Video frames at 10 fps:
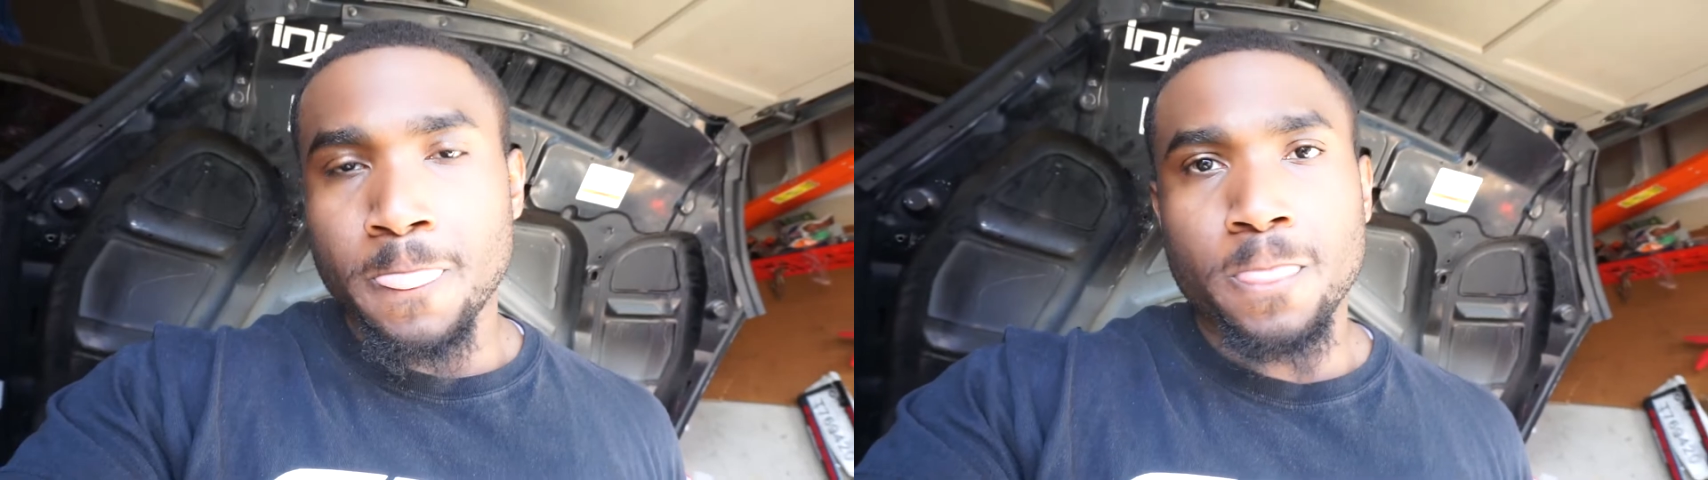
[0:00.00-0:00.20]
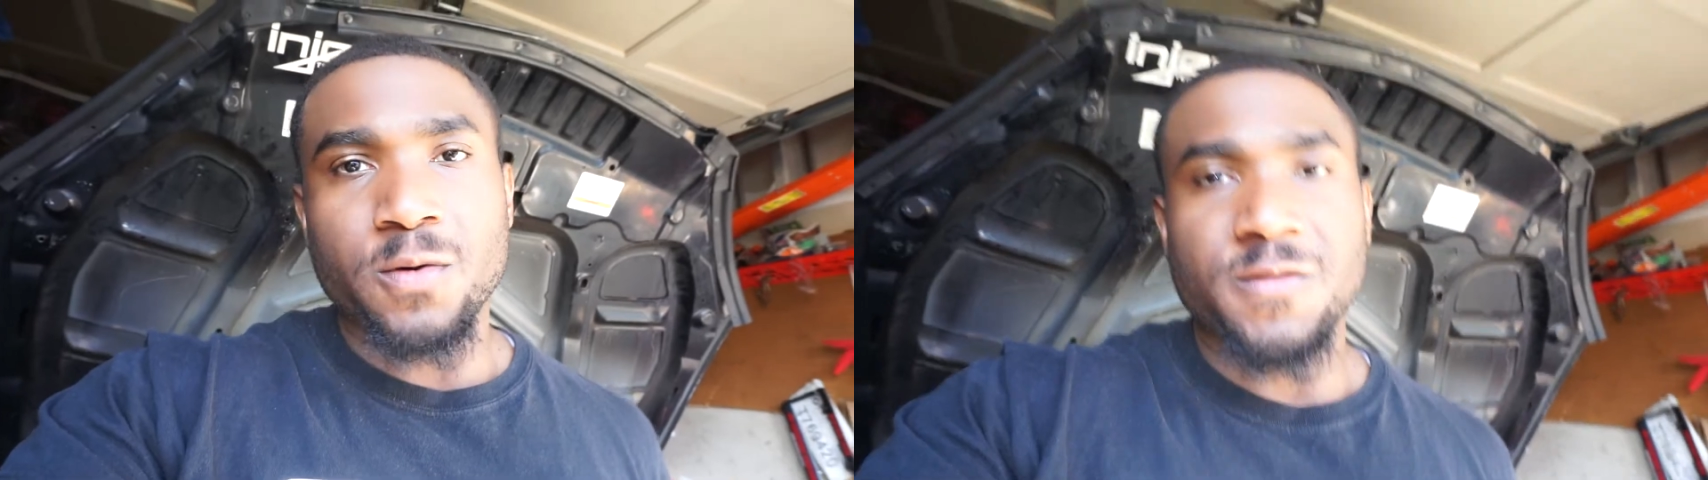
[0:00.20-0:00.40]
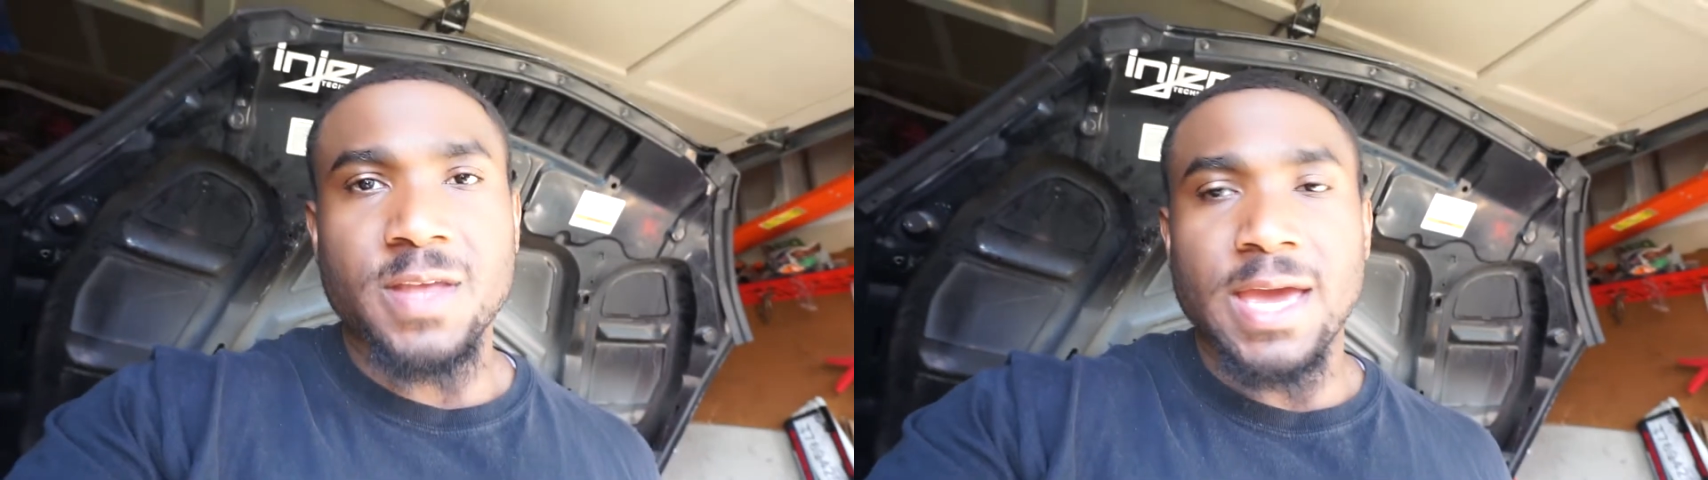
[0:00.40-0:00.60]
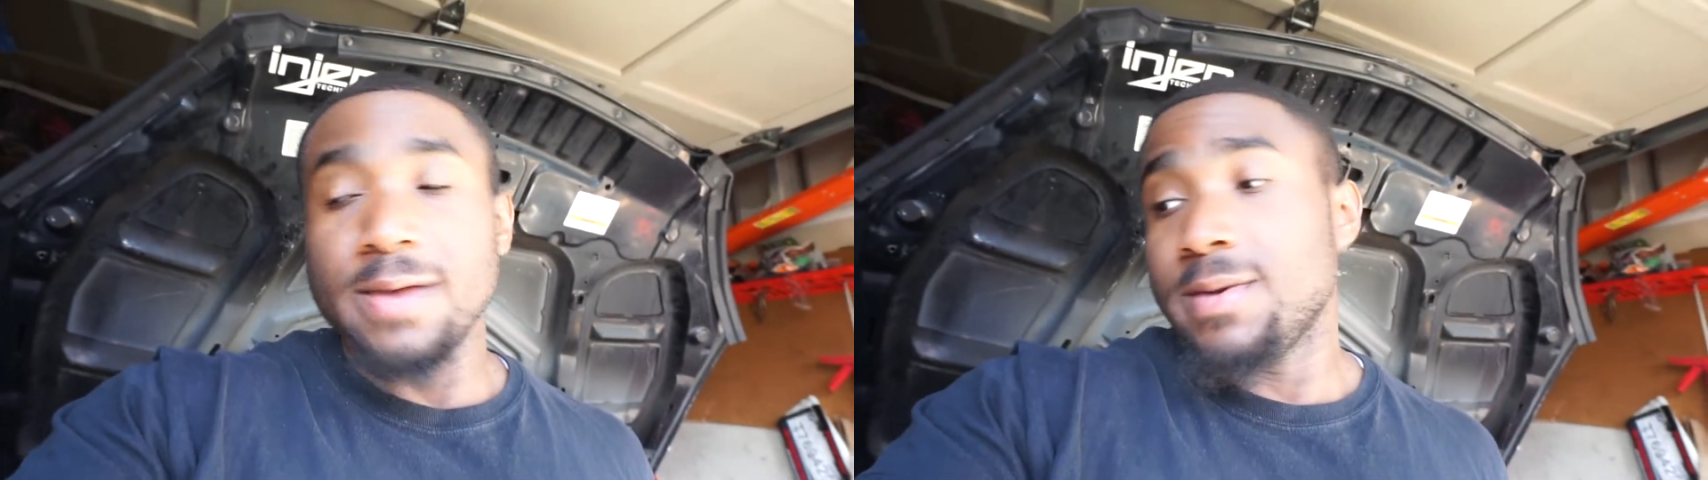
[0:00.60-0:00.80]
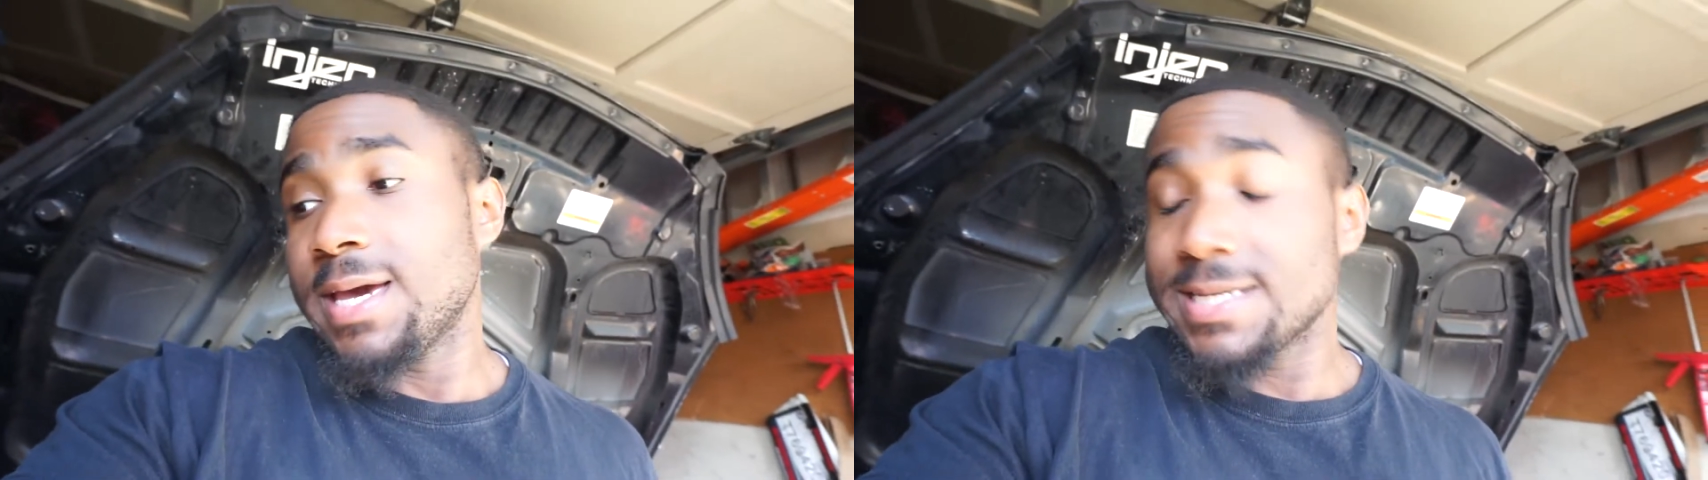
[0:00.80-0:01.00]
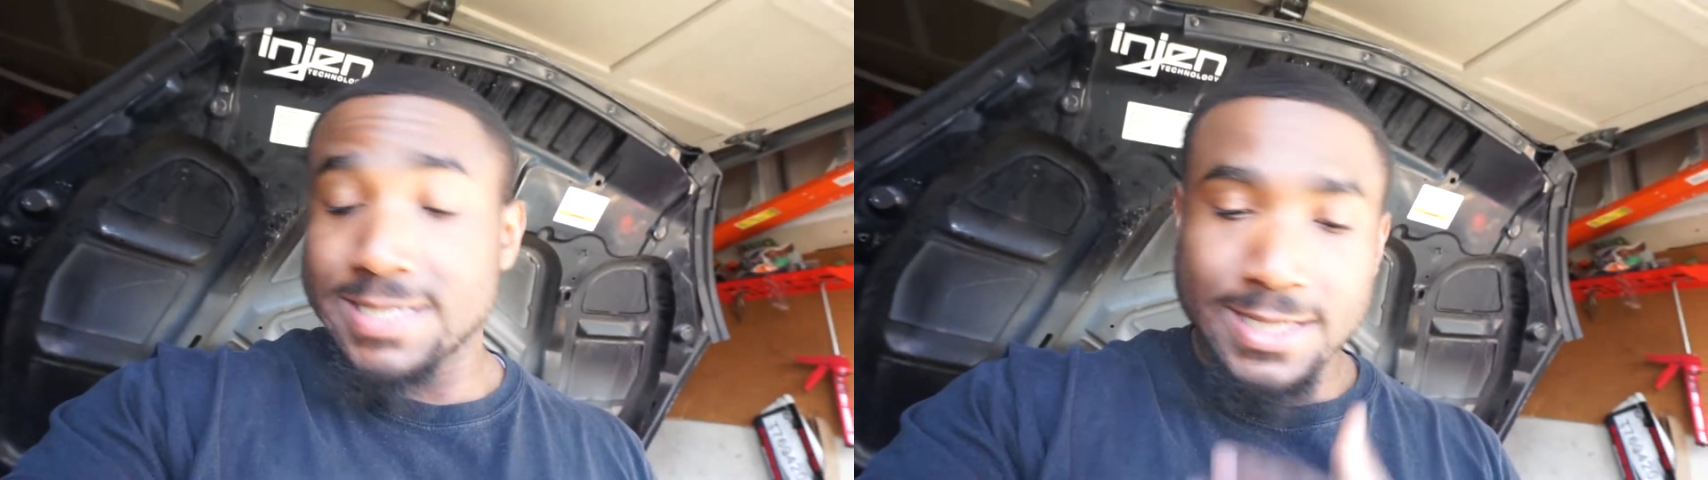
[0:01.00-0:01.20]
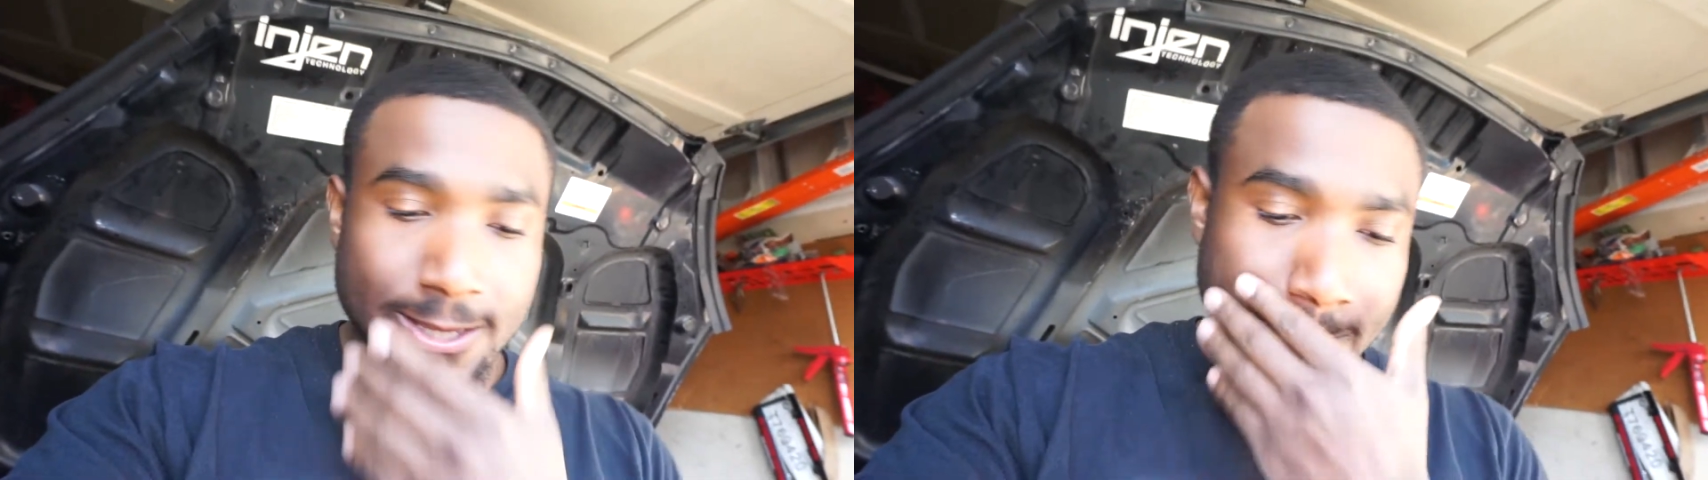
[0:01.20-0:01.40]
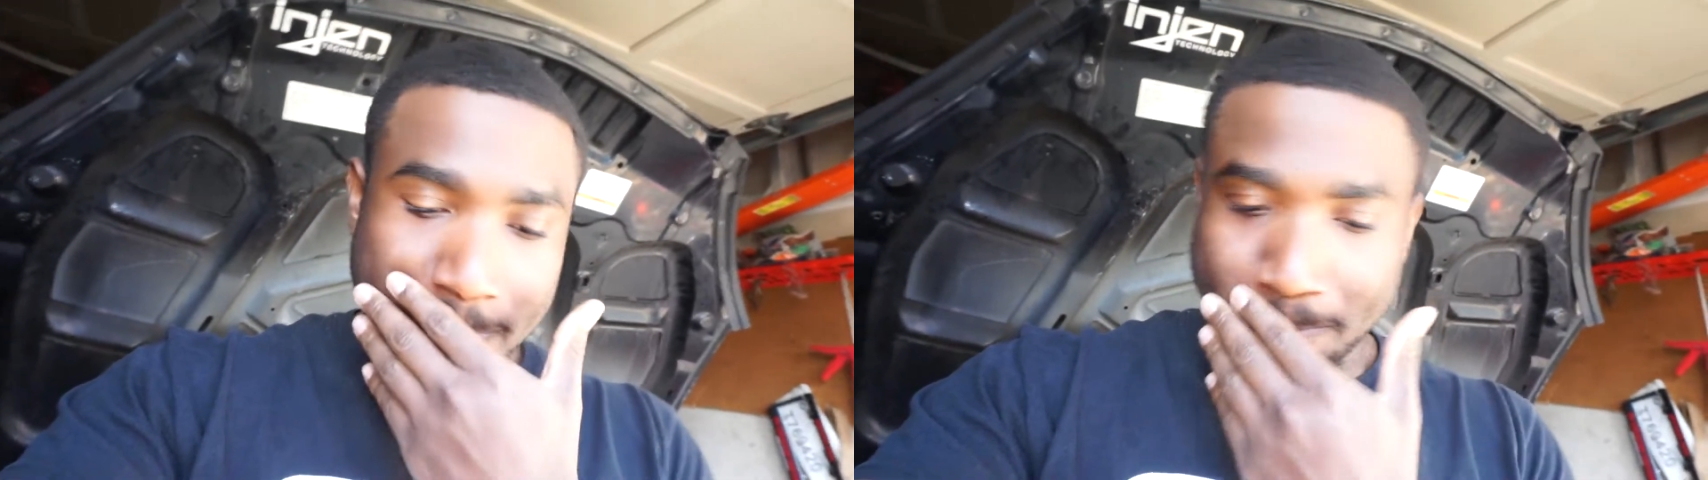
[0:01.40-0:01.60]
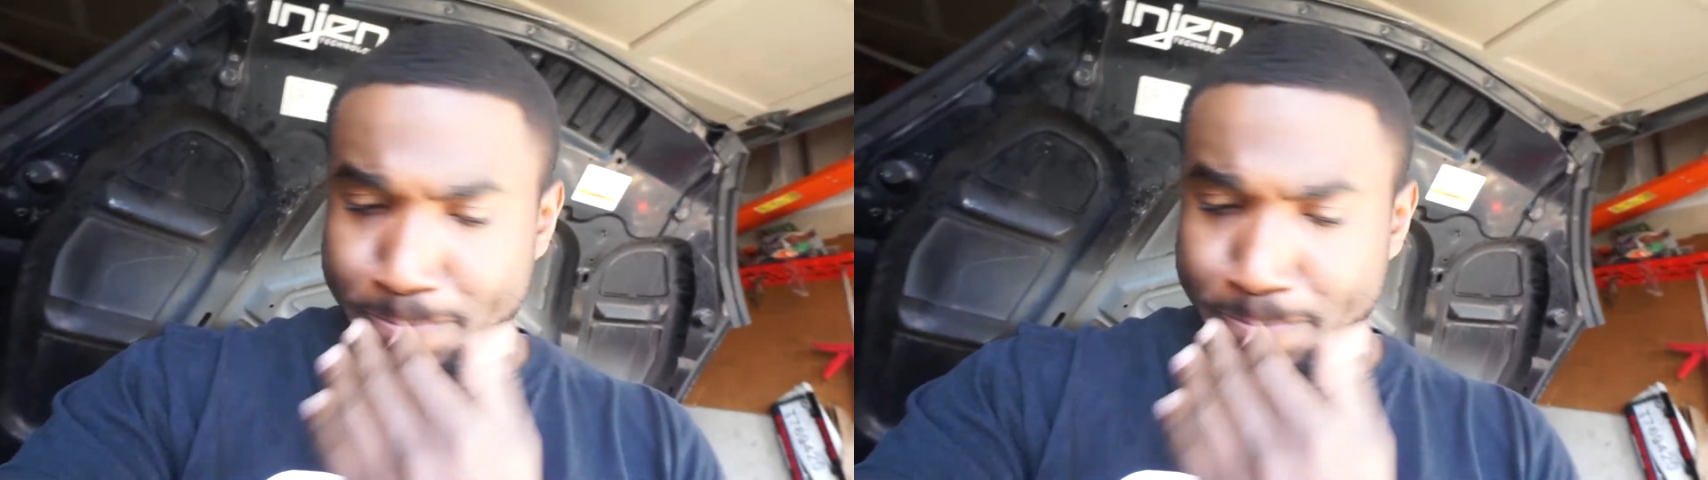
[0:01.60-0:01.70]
with the ABS delete.